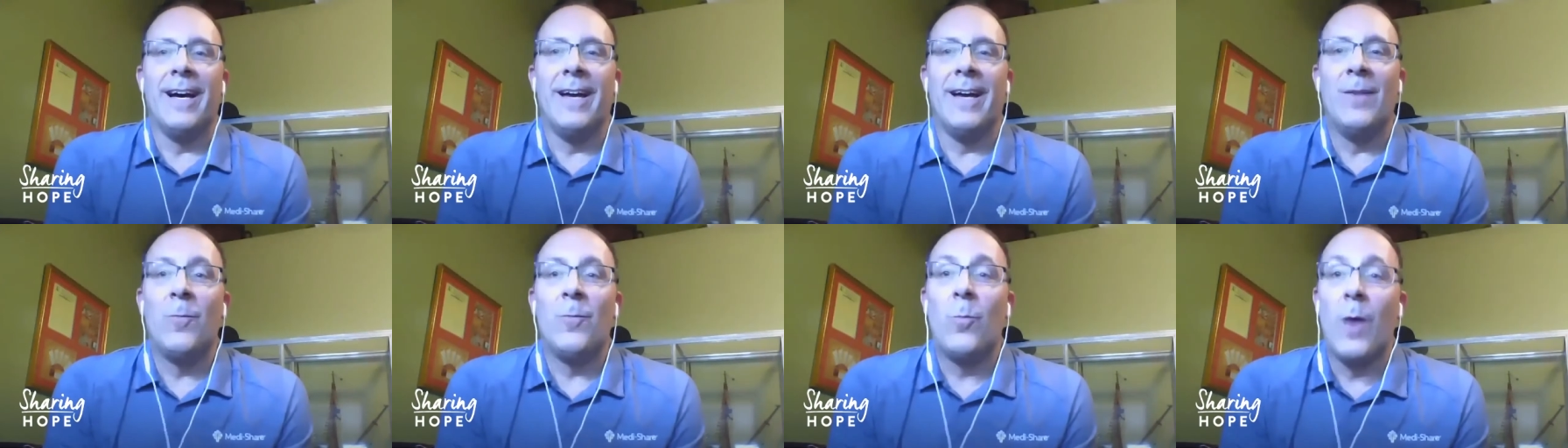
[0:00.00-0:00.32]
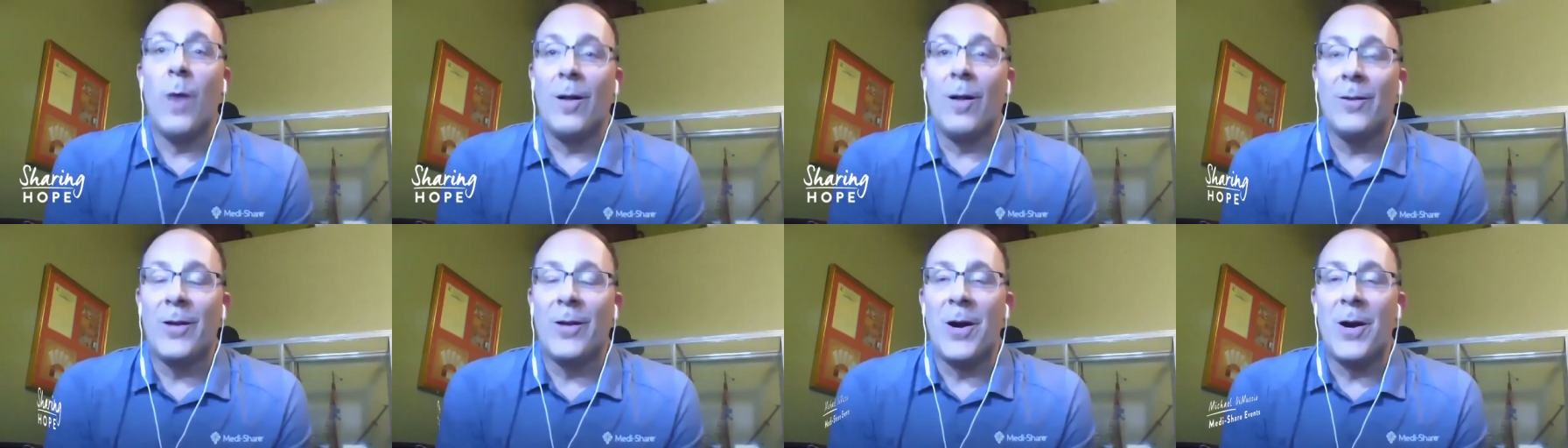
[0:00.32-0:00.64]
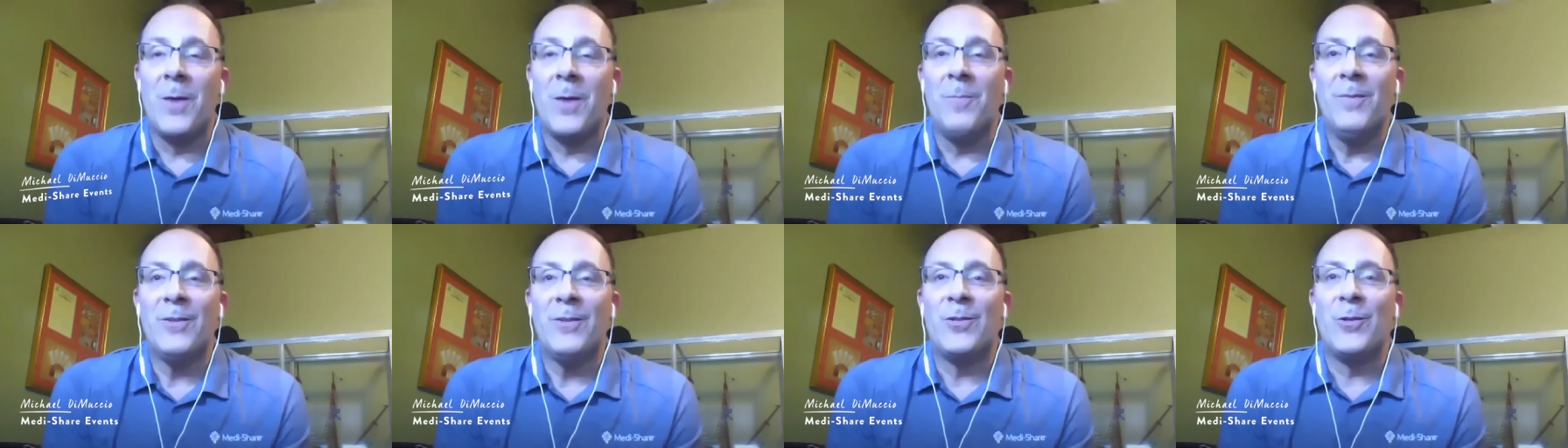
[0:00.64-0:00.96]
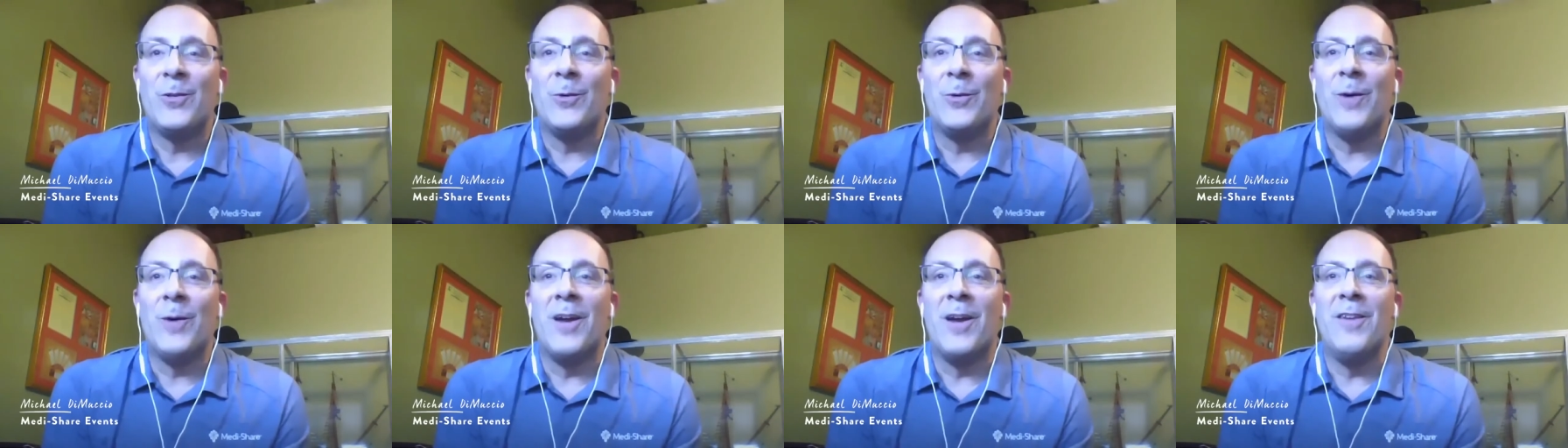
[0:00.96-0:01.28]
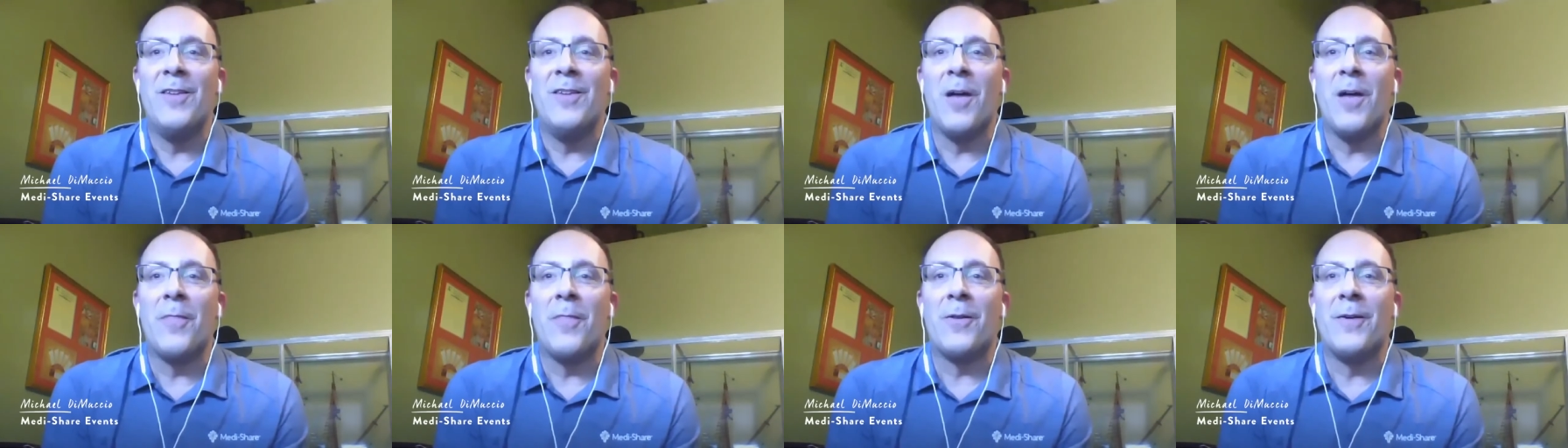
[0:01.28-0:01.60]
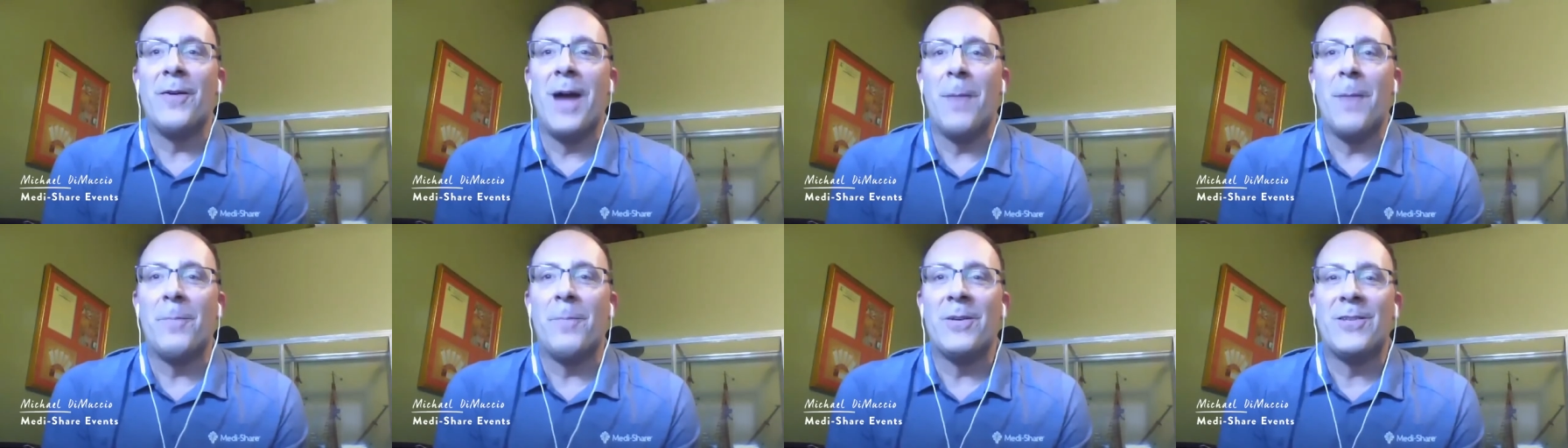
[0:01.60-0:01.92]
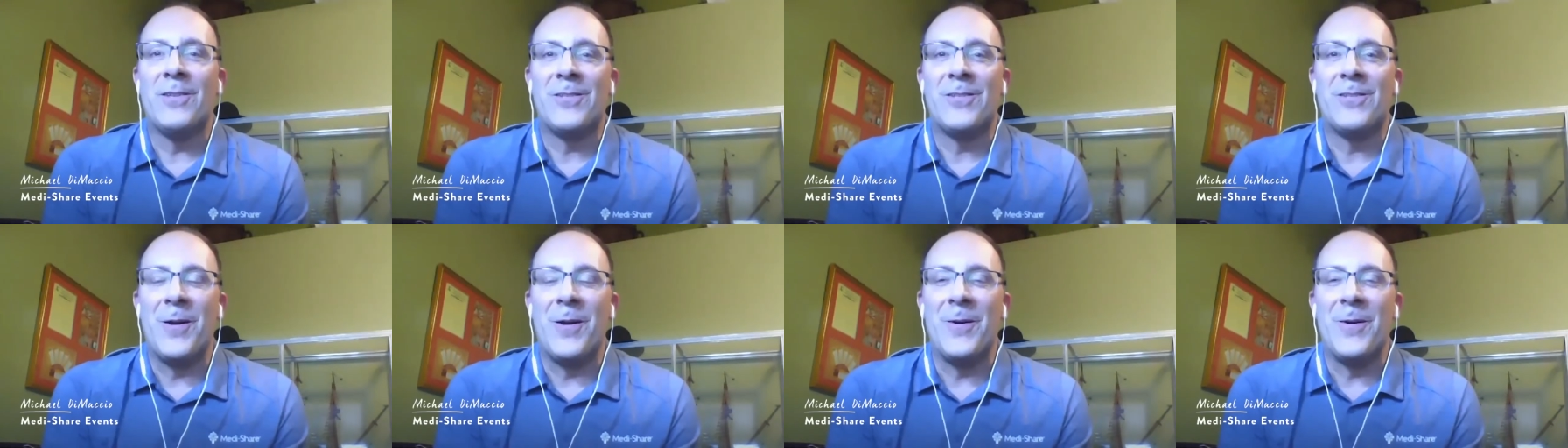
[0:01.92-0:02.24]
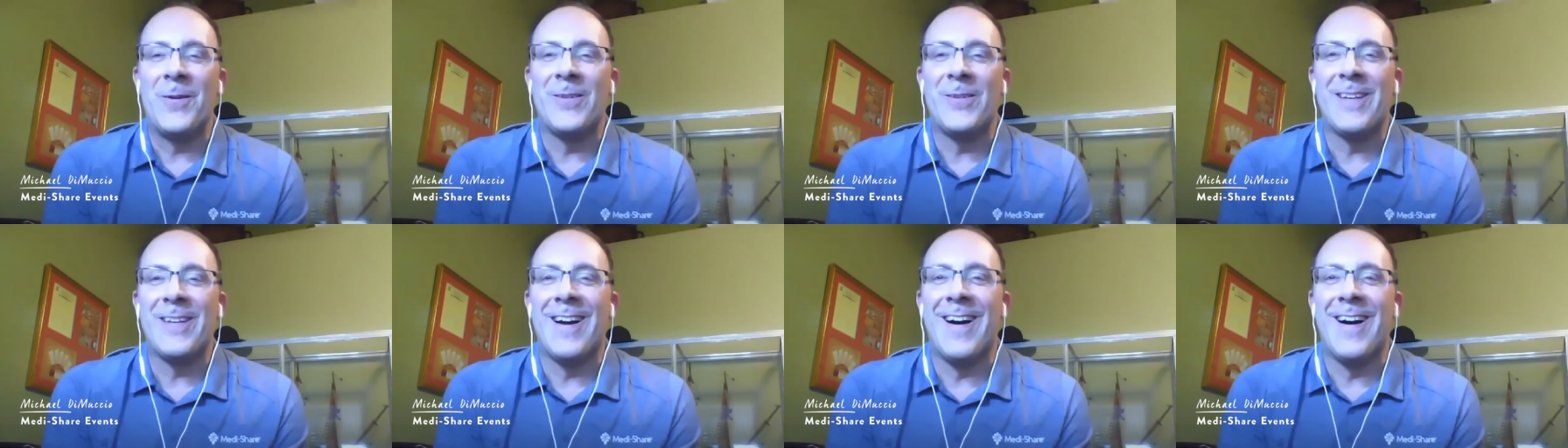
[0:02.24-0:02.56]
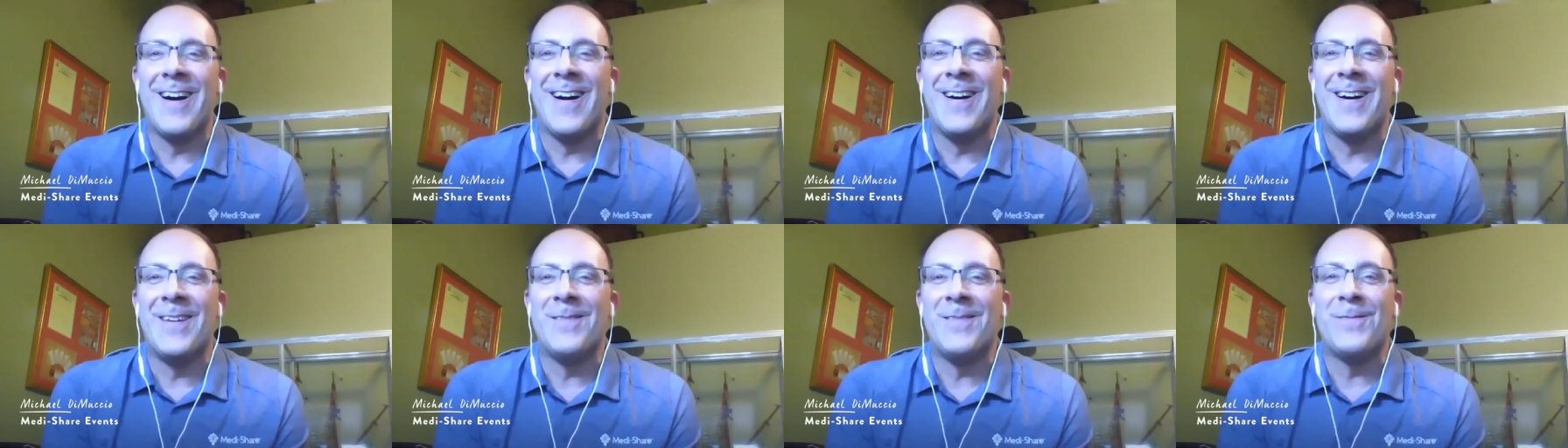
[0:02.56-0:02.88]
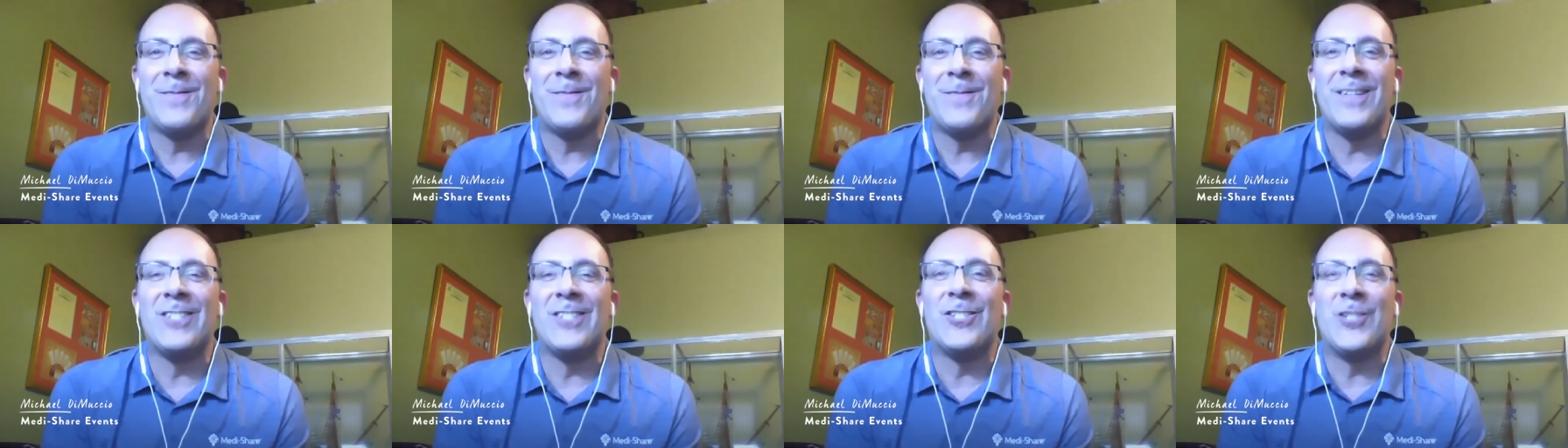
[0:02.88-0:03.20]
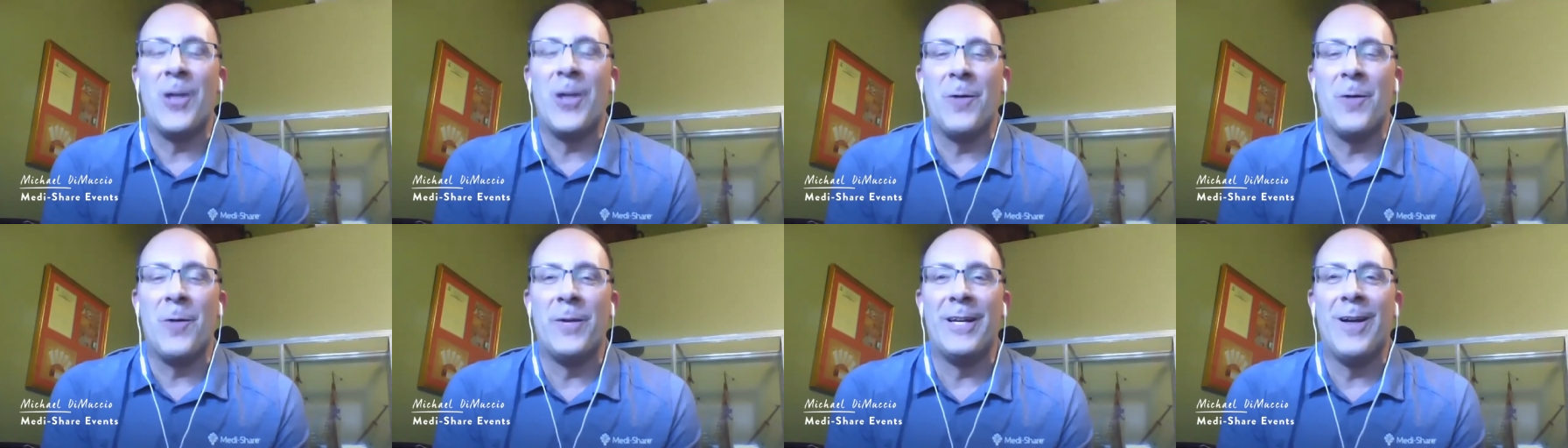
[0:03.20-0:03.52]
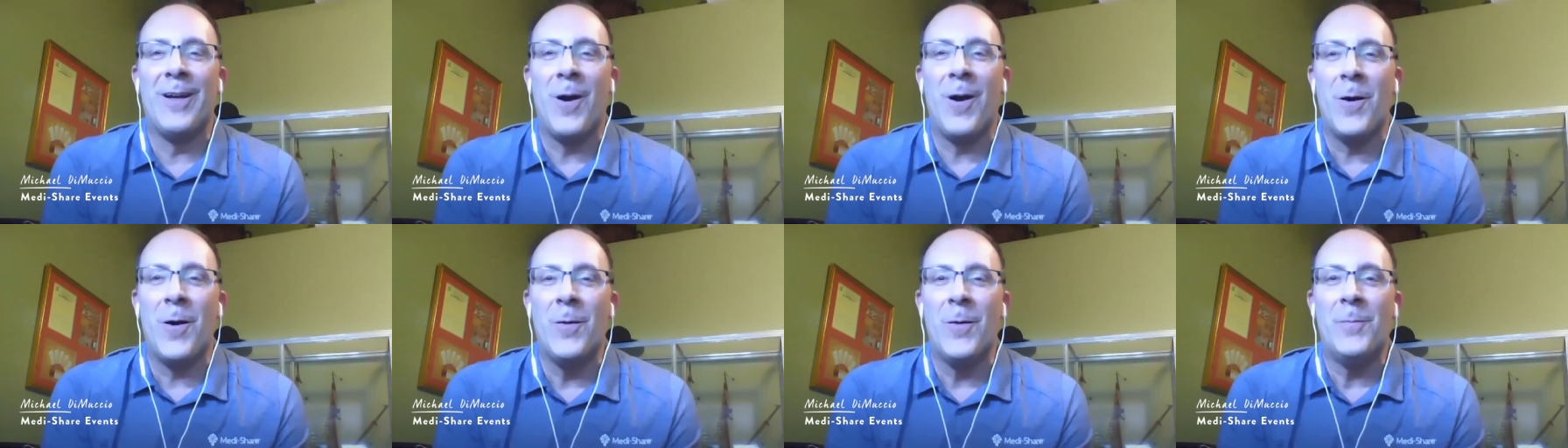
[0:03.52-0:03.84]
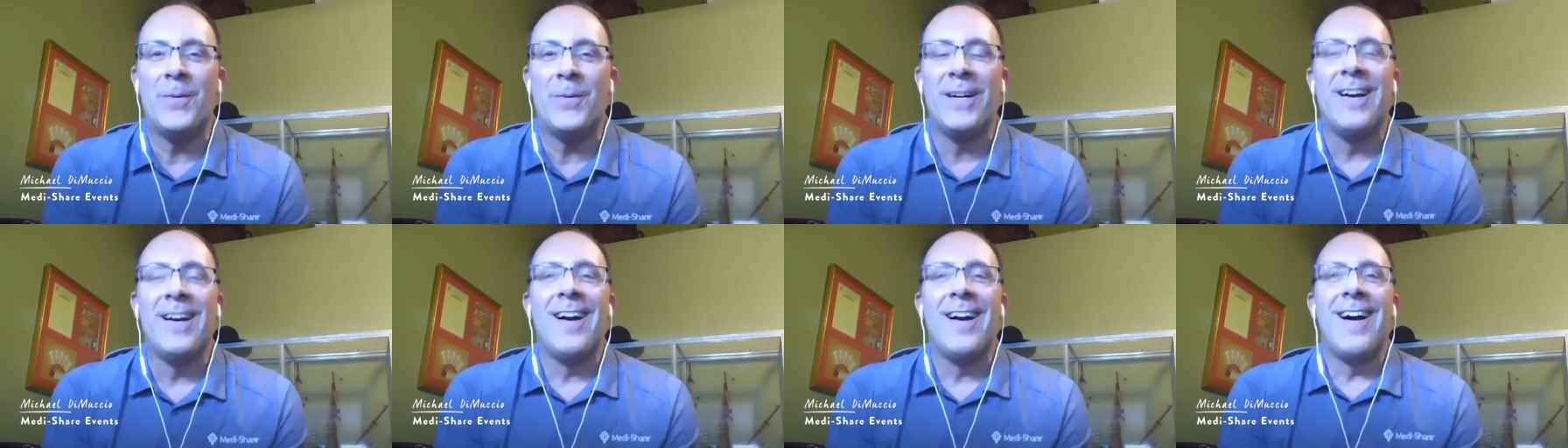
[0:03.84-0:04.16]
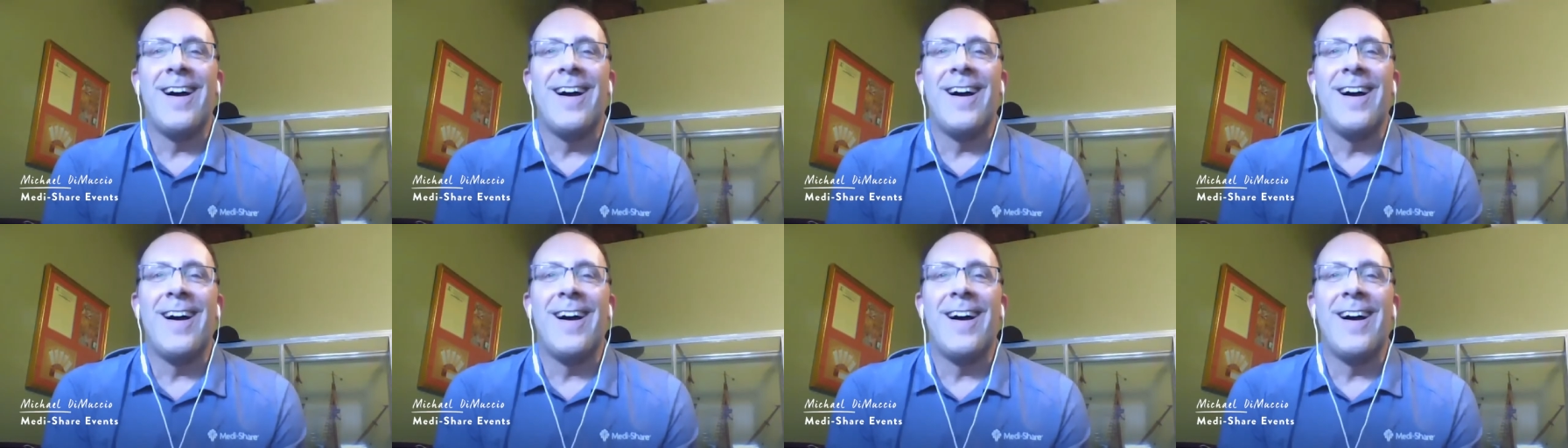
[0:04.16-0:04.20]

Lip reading: and welcome to another episode of Sharing Hope.